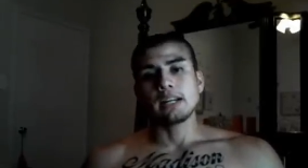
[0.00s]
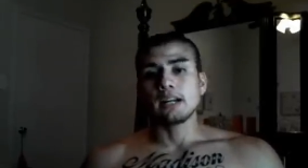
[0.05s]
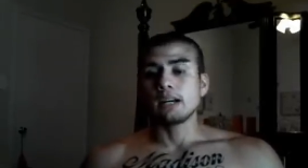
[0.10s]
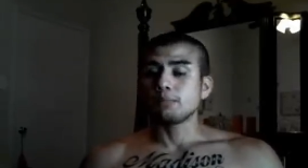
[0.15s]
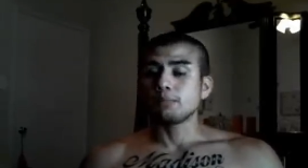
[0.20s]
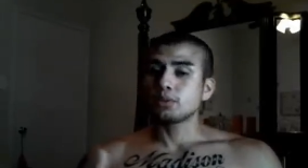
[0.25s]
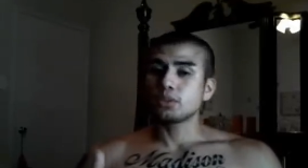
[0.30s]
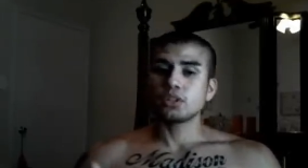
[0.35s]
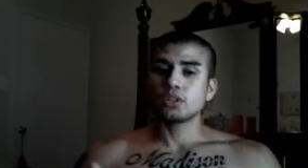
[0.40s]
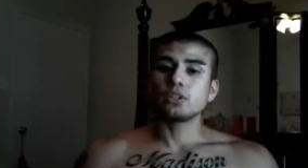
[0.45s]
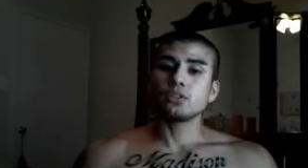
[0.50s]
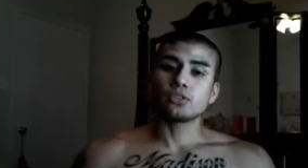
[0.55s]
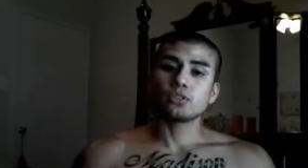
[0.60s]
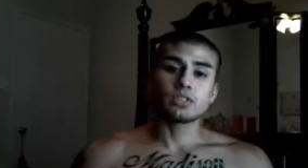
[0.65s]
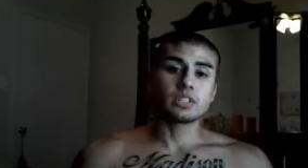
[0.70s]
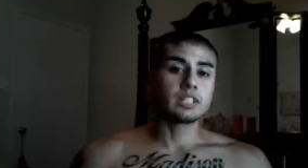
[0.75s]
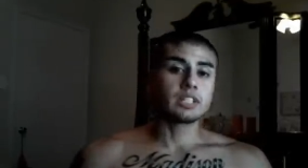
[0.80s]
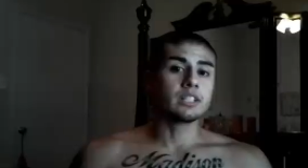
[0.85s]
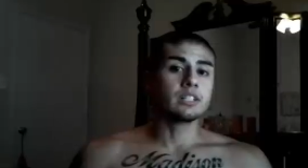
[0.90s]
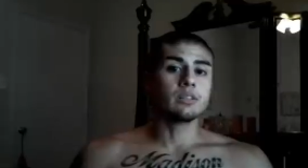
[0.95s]
and I'm sure
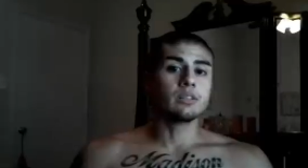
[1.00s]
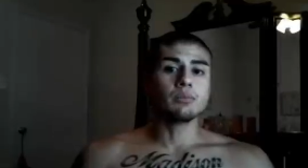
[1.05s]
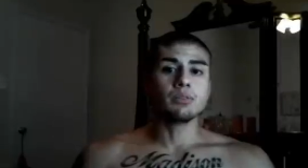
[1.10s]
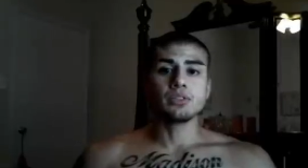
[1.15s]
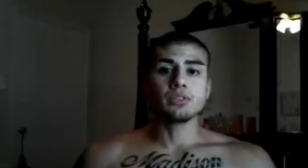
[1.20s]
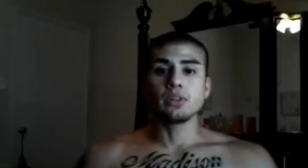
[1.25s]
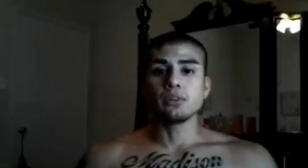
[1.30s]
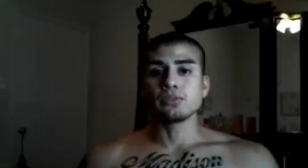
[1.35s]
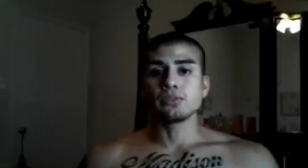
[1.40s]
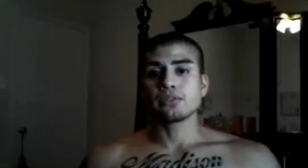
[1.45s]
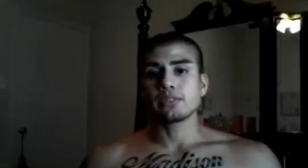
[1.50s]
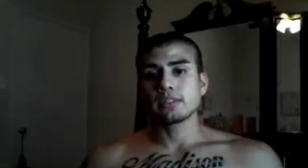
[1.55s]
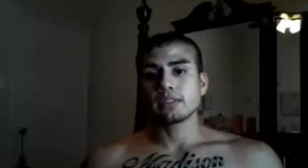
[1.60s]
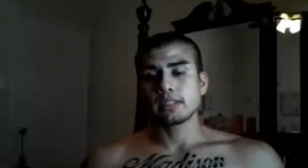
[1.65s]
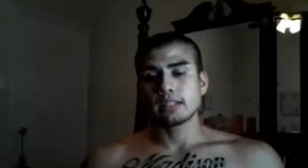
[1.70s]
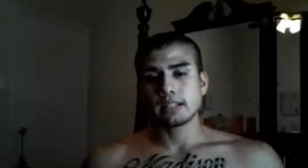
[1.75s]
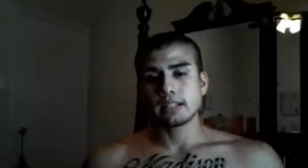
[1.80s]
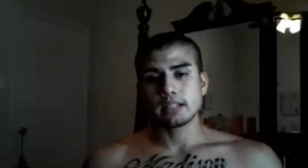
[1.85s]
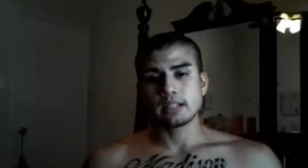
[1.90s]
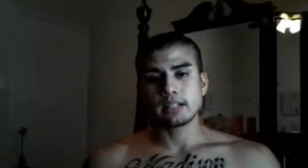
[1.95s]
you'll see good
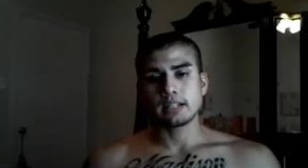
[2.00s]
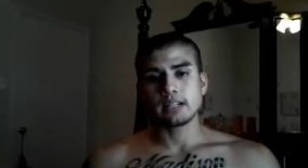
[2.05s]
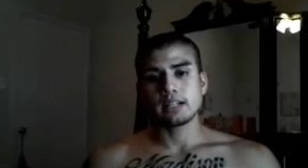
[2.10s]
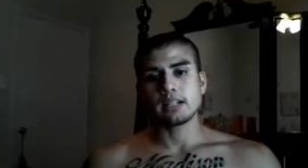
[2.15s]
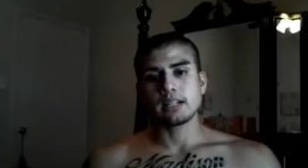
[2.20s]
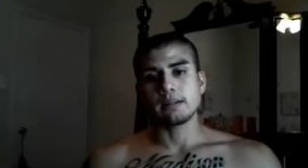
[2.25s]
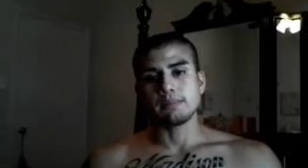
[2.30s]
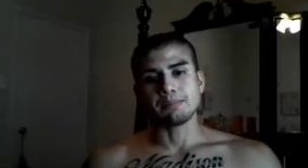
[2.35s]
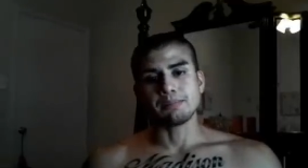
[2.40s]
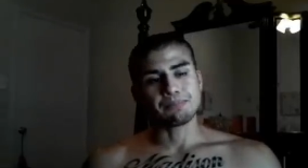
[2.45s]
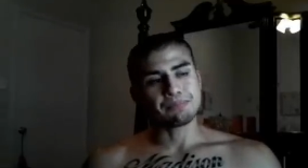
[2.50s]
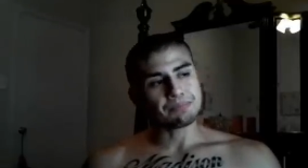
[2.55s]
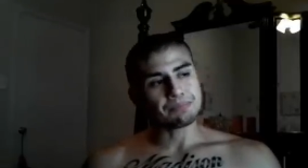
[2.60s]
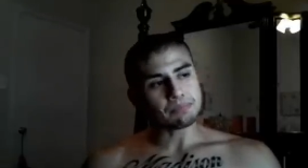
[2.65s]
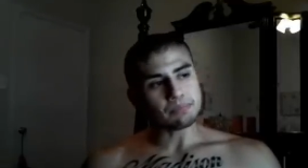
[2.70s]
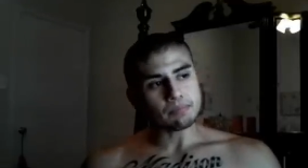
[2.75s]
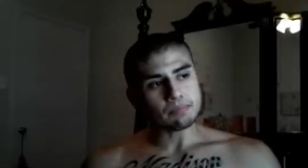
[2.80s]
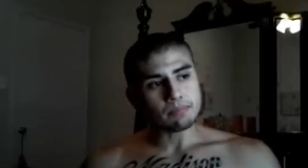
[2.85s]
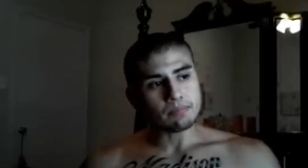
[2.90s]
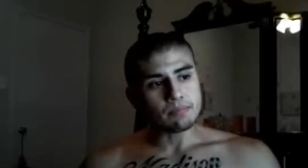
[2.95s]
results. Um,
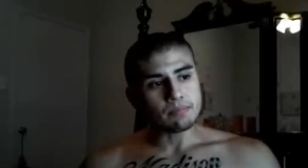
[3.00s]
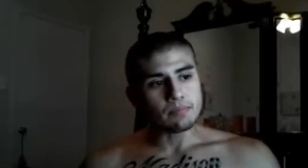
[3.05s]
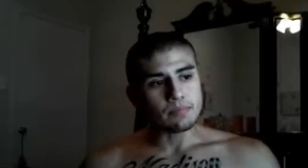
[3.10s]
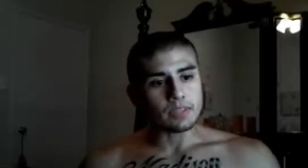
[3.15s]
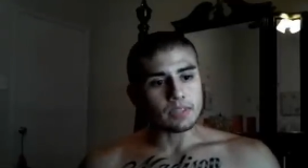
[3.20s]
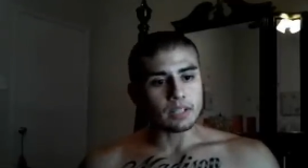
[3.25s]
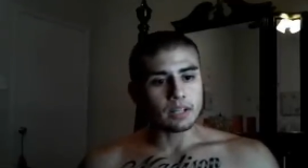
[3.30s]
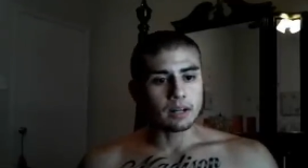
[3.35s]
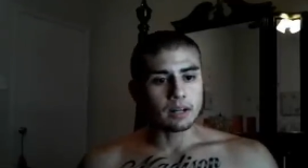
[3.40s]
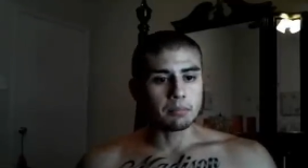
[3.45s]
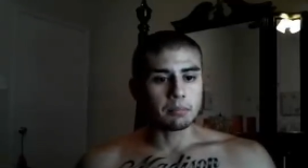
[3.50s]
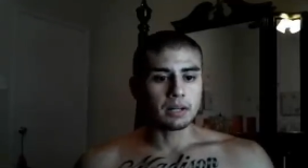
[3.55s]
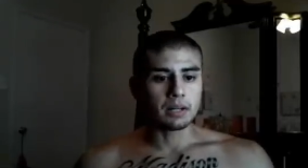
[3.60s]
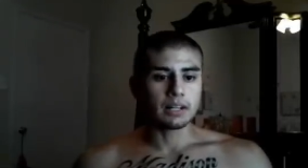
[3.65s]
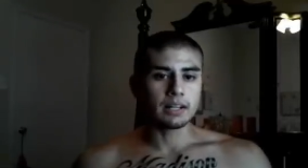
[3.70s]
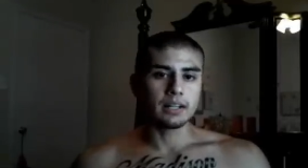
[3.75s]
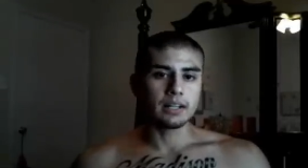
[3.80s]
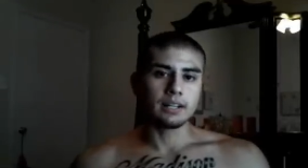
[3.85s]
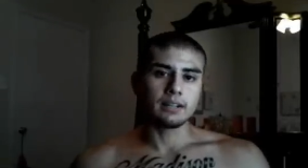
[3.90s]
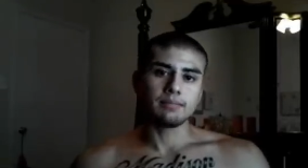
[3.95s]

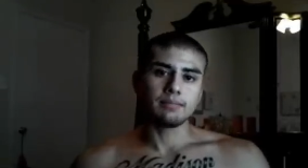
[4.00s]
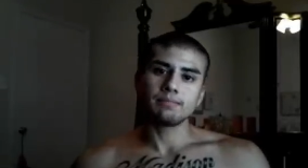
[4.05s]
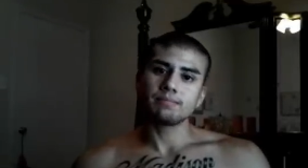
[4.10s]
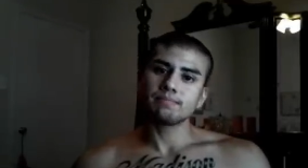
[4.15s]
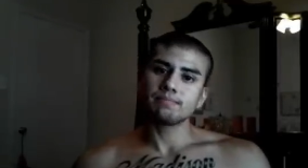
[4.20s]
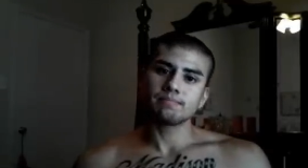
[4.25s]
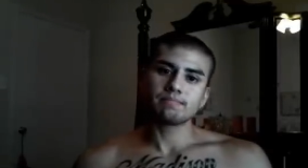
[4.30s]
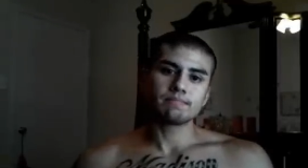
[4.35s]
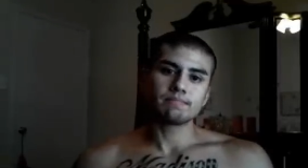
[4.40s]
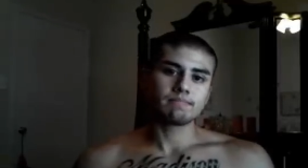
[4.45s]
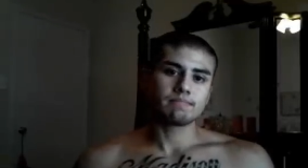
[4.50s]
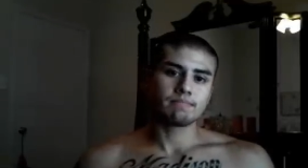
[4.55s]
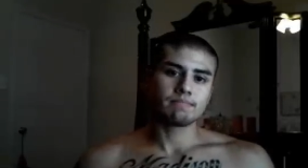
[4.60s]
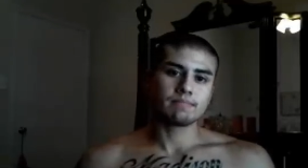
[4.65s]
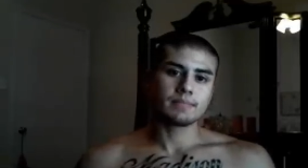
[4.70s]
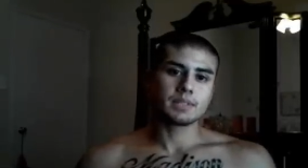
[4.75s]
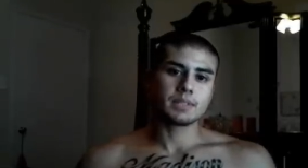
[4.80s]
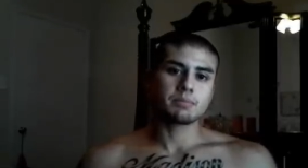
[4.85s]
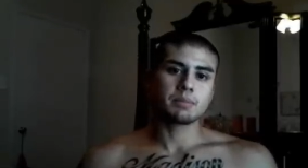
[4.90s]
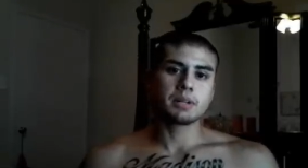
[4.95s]
but uh,
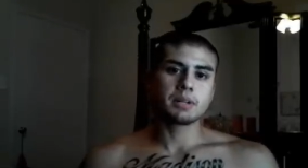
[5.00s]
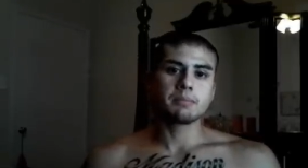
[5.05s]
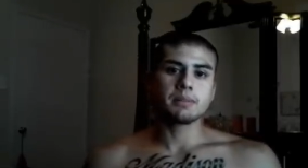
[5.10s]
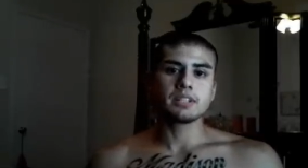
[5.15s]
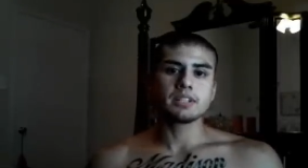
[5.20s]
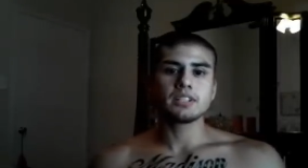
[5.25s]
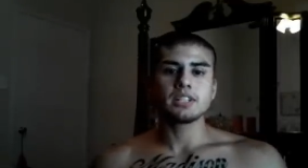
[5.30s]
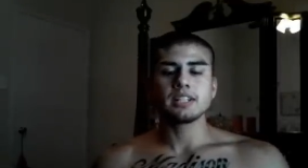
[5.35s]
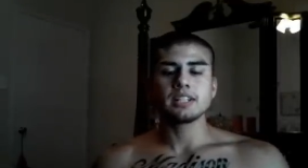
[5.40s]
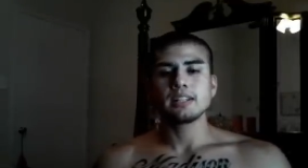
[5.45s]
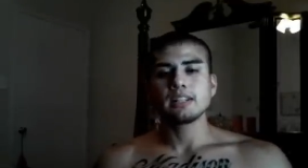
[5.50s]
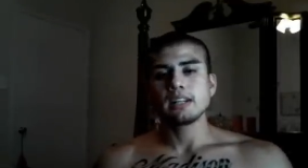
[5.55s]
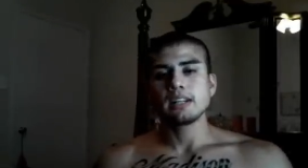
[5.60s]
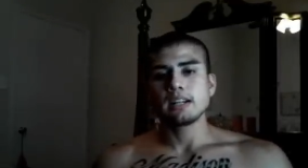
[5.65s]
that's pretty much